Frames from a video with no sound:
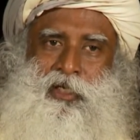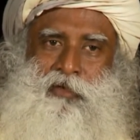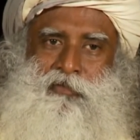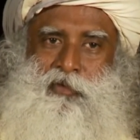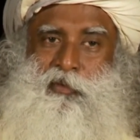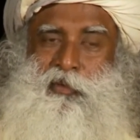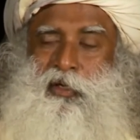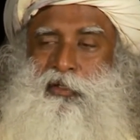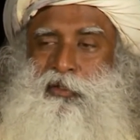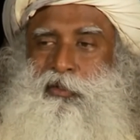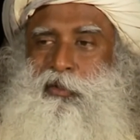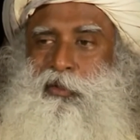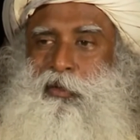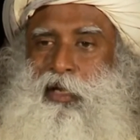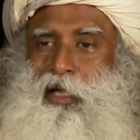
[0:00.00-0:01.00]
If you want to
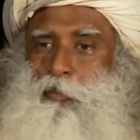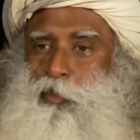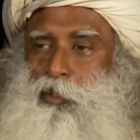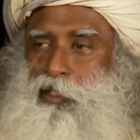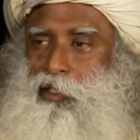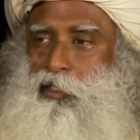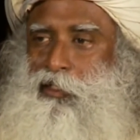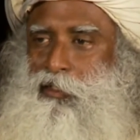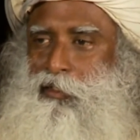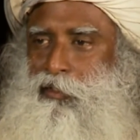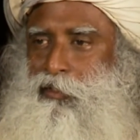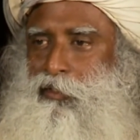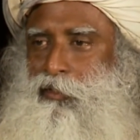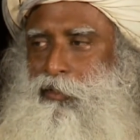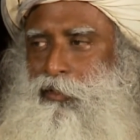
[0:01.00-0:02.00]
go rapidly,
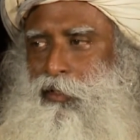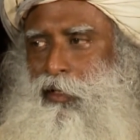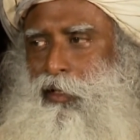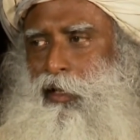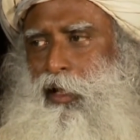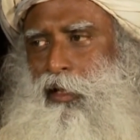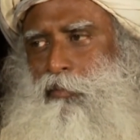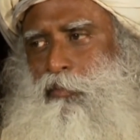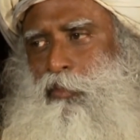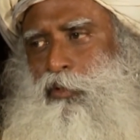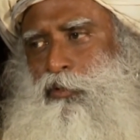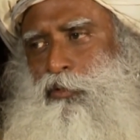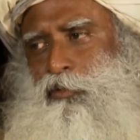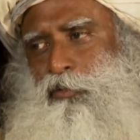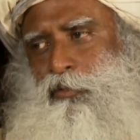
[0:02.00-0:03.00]
a lot
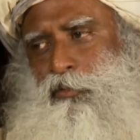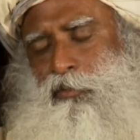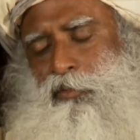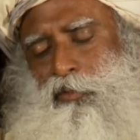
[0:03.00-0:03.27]
more to do.